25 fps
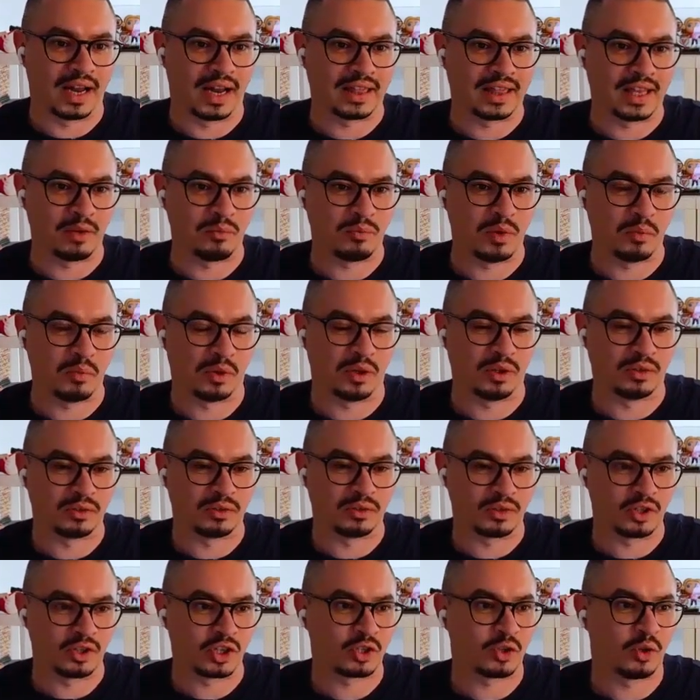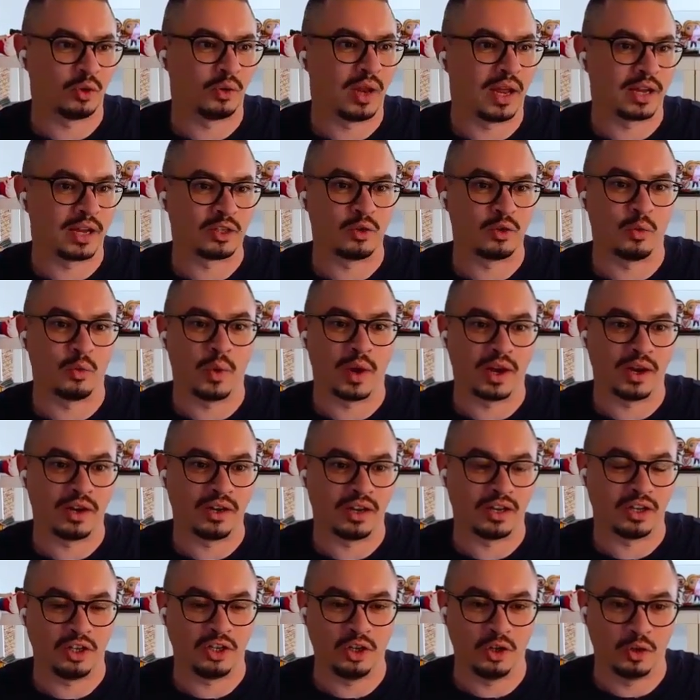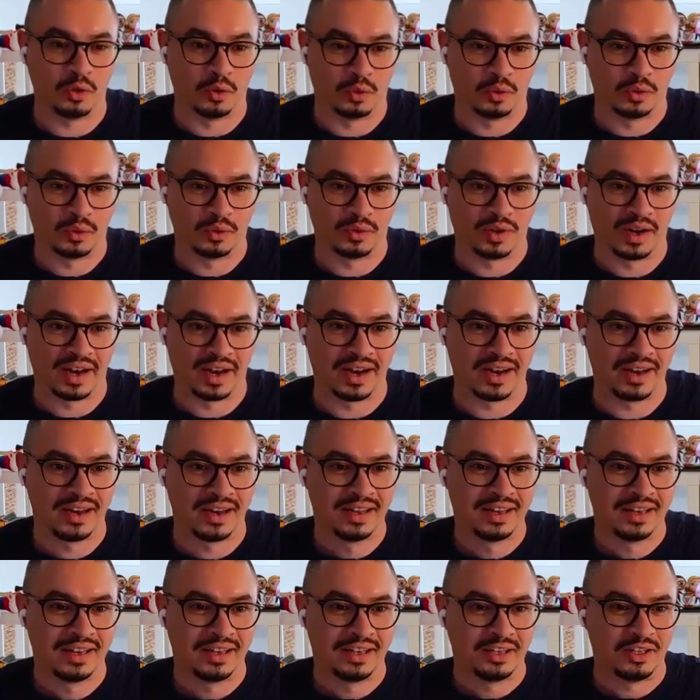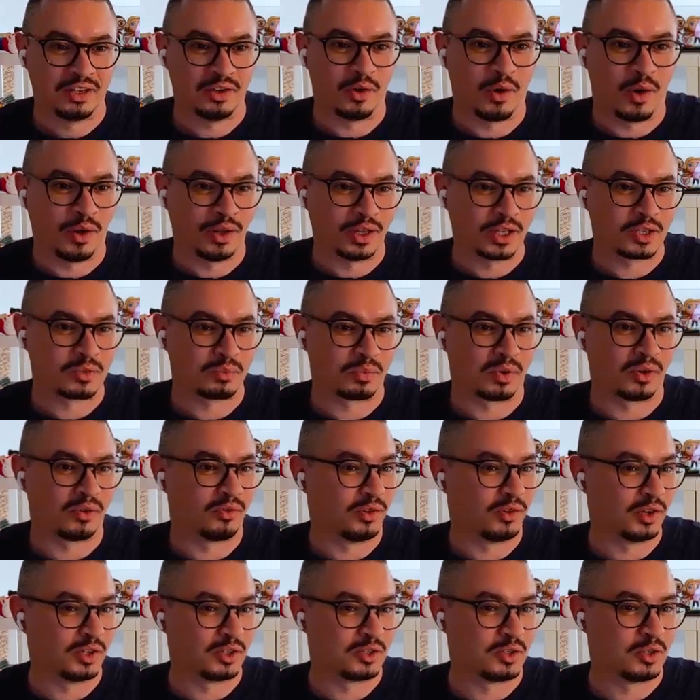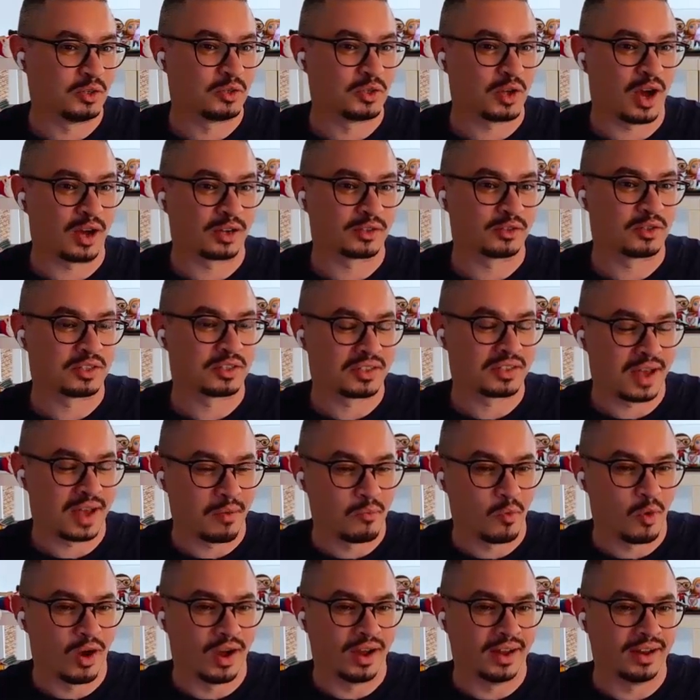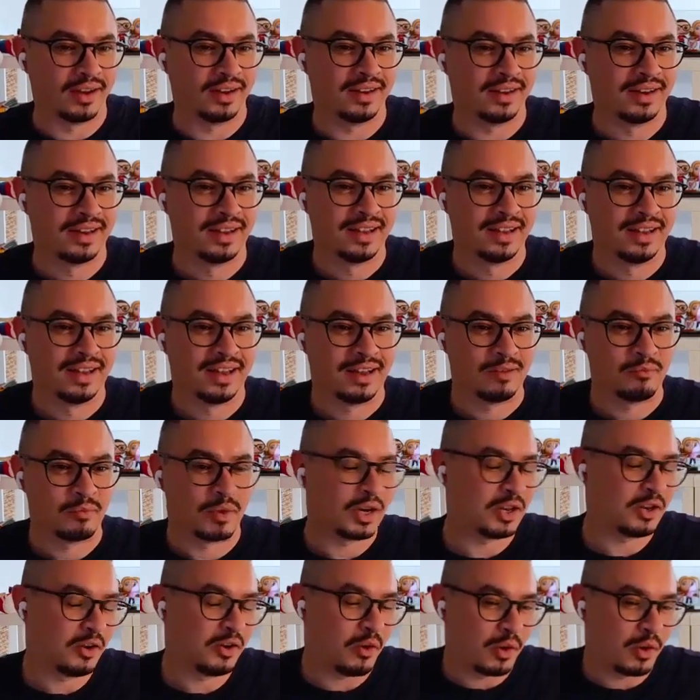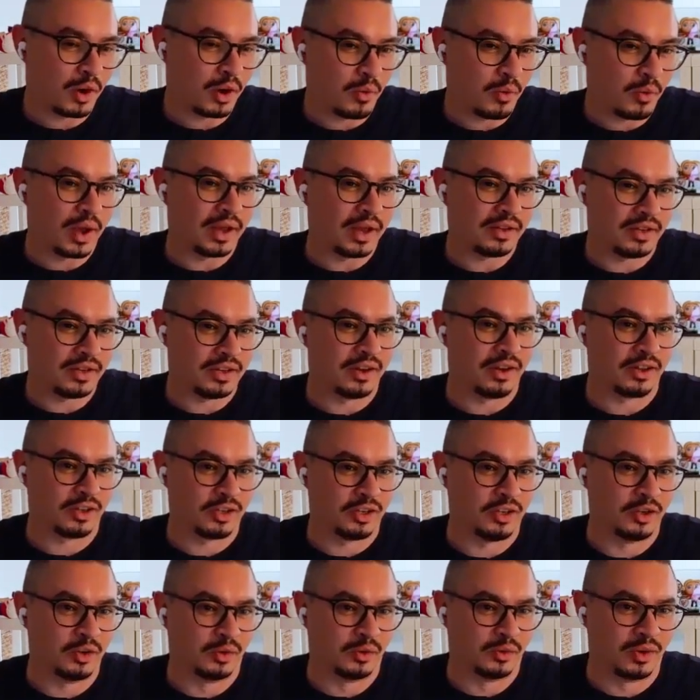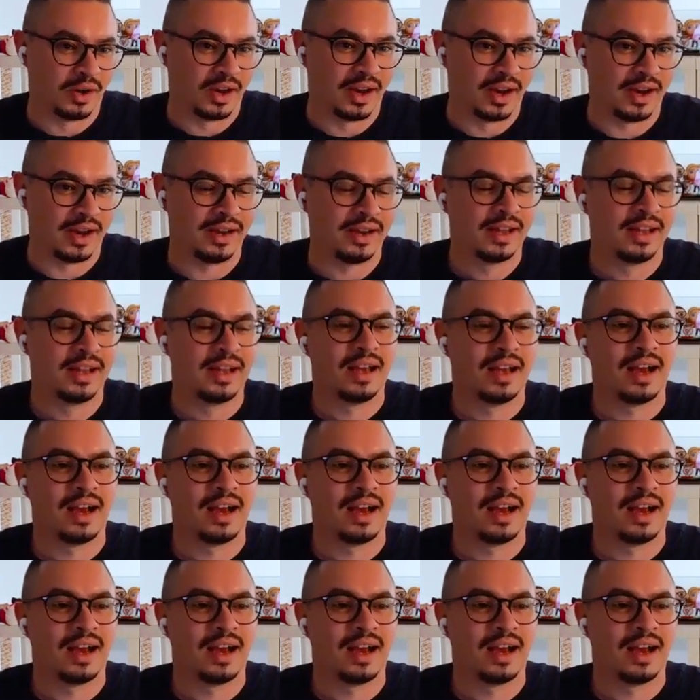I think people just don't like to wait in a queue, right? You always prefer to talk to someone, but you don't want to wait in a queue, right?